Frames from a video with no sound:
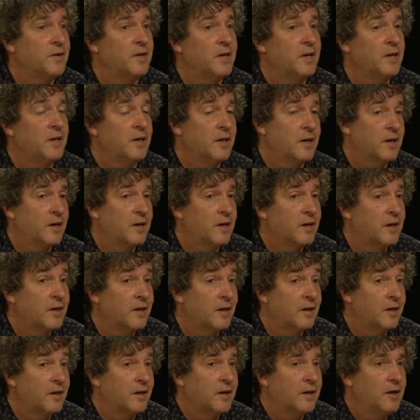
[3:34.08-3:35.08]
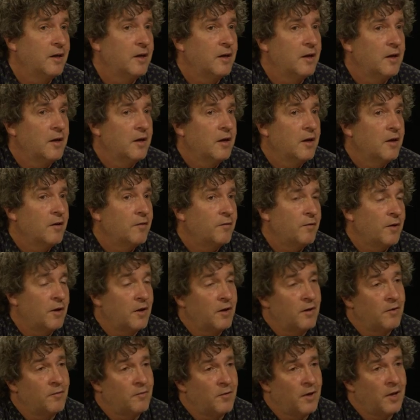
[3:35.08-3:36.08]
The
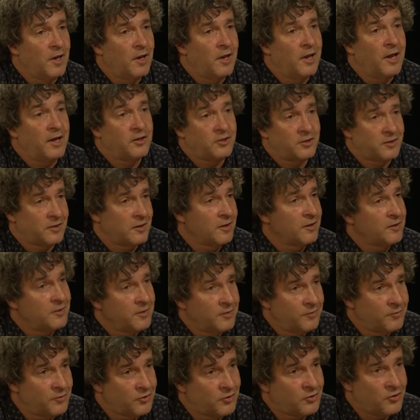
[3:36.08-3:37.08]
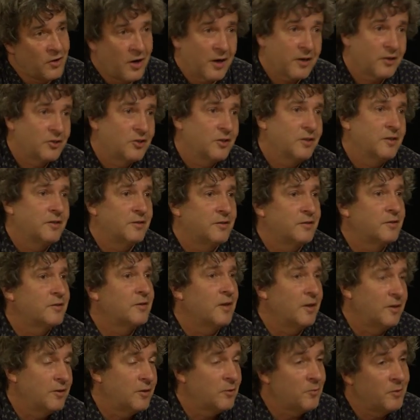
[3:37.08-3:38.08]
legislative structures
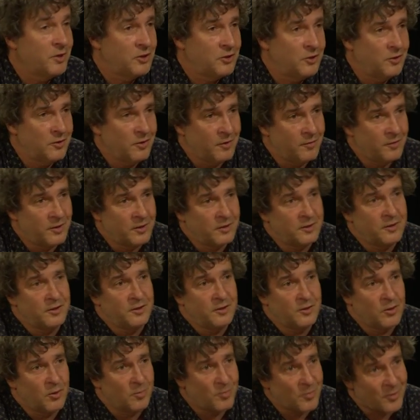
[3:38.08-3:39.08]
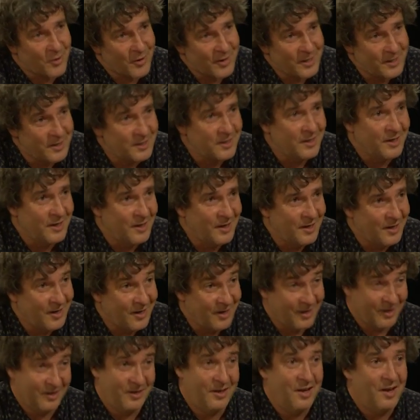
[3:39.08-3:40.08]
under which universities operate
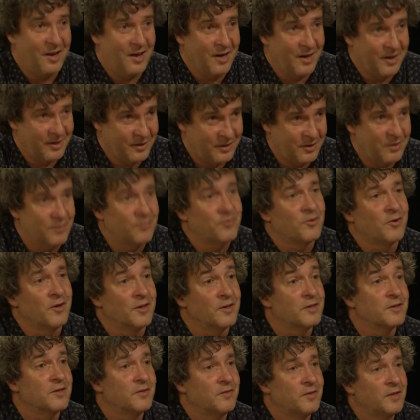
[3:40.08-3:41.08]
are different.